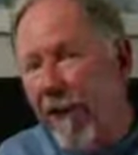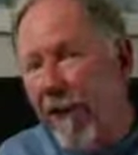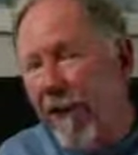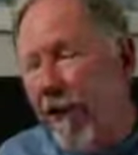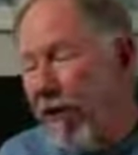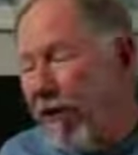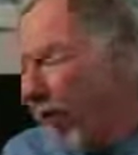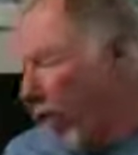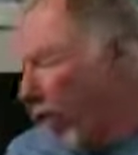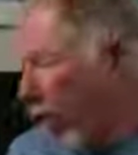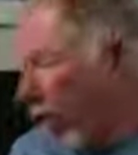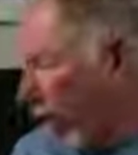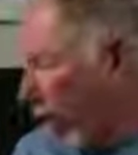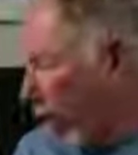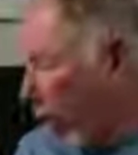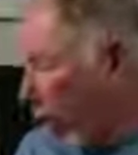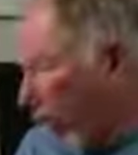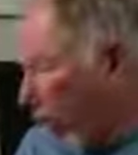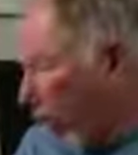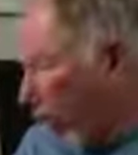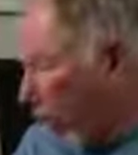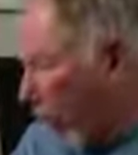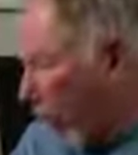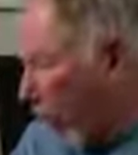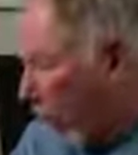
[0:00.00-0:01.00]
So I'm going
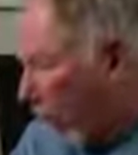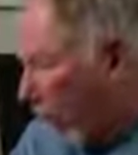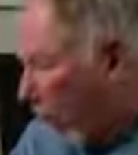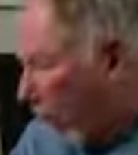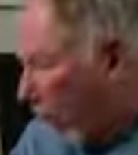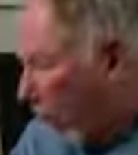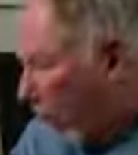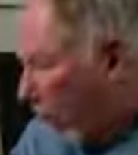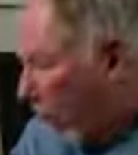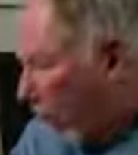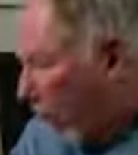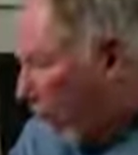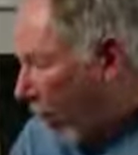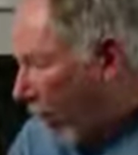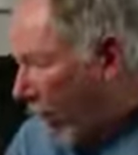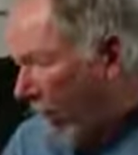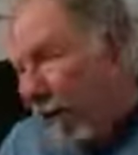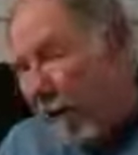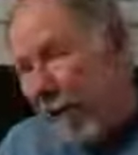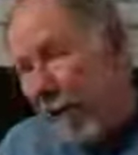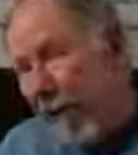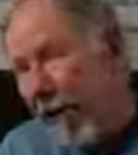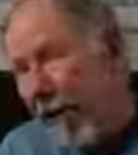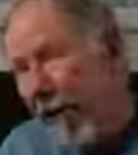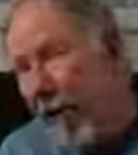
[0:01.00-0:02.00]
to spend a little,
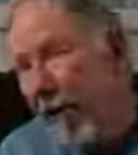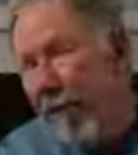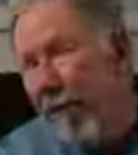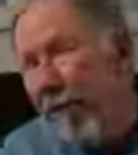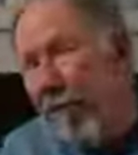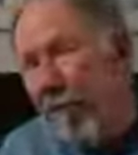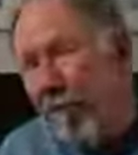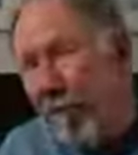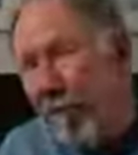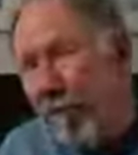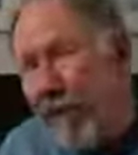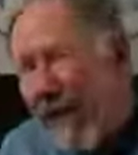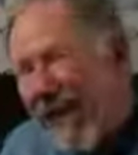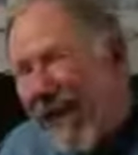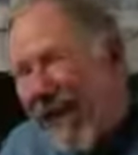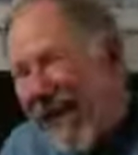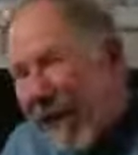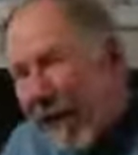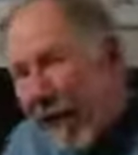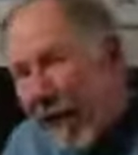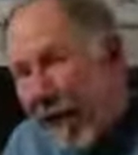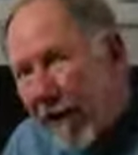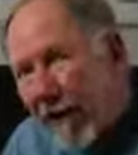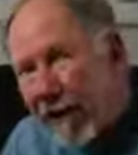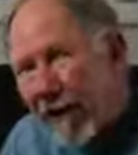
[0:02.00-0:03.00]
I'm going to read
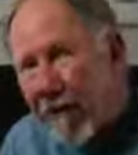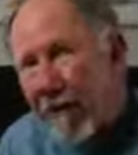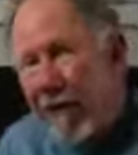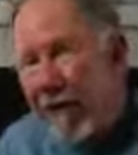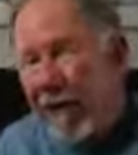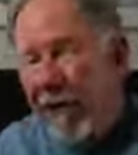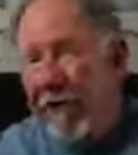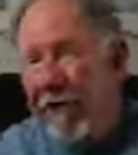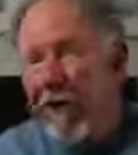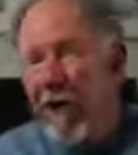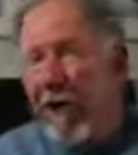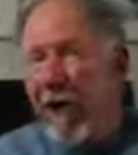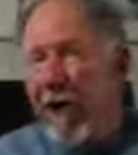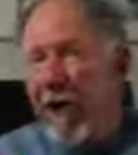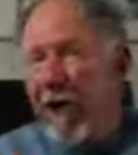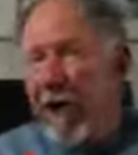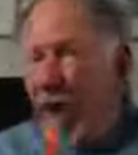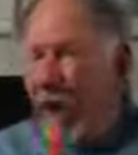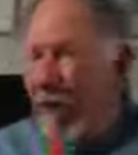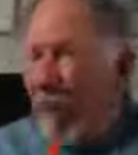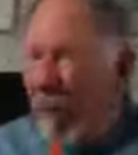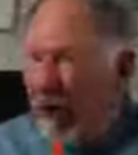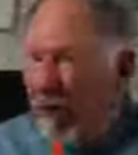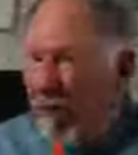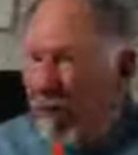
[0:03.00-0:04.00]
this because I
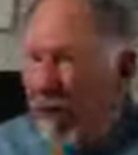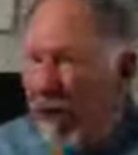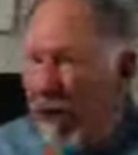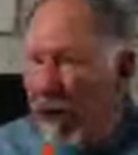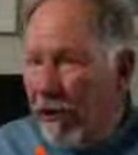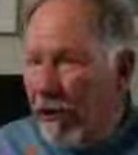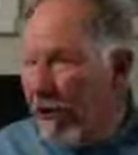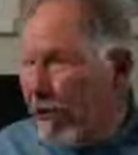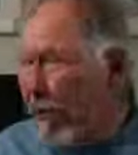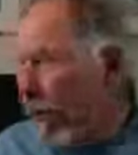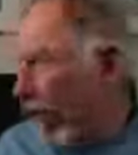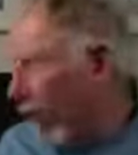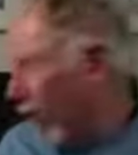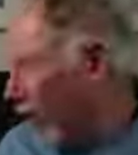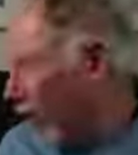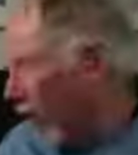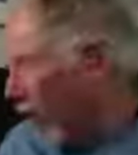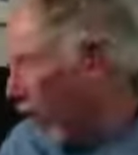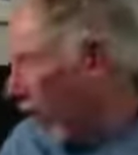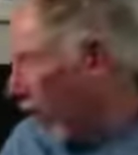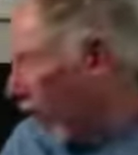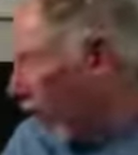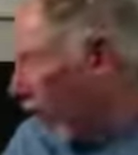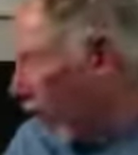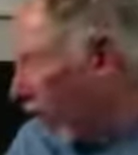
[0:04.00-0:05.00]
want to make sure I say
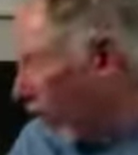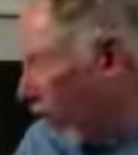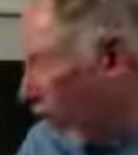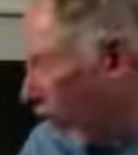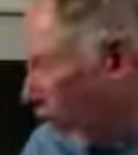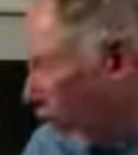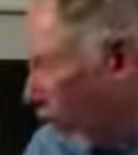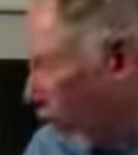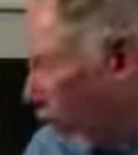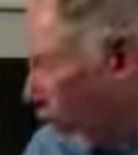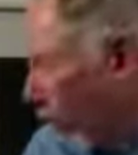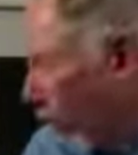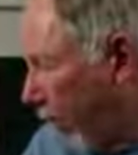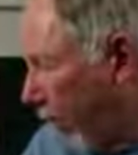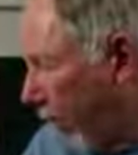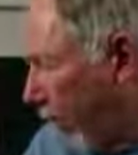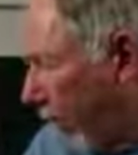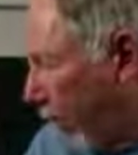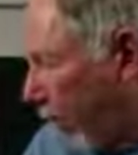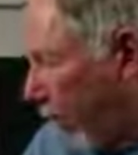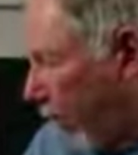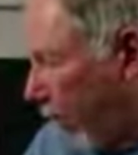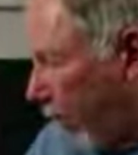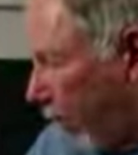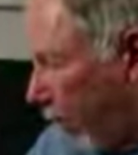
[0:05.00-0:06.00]
it right to you.
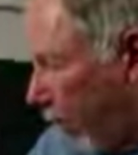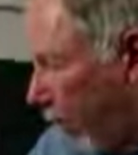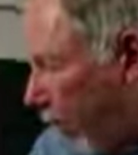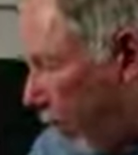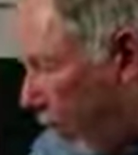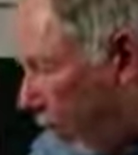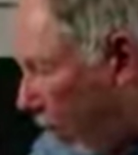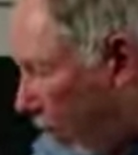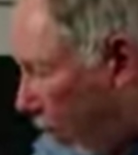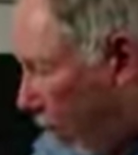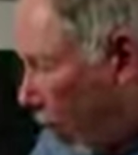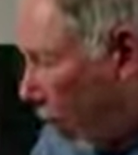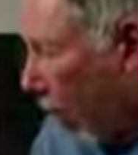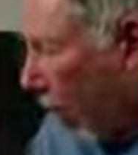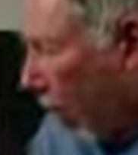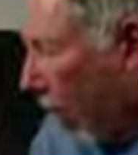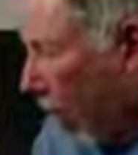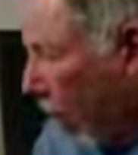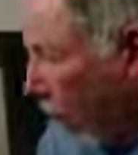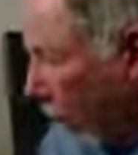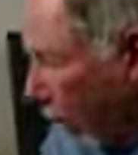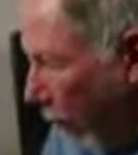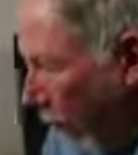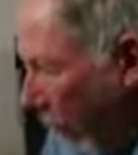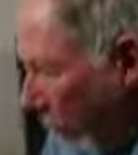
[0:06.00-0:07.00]

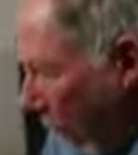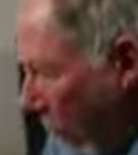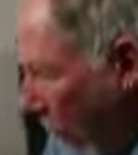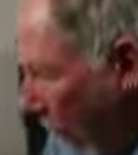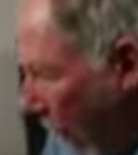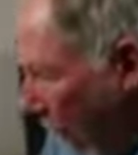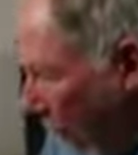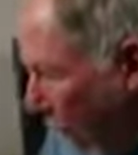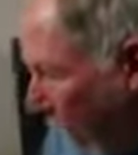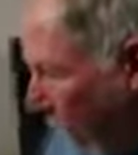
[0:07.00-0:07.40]
The watt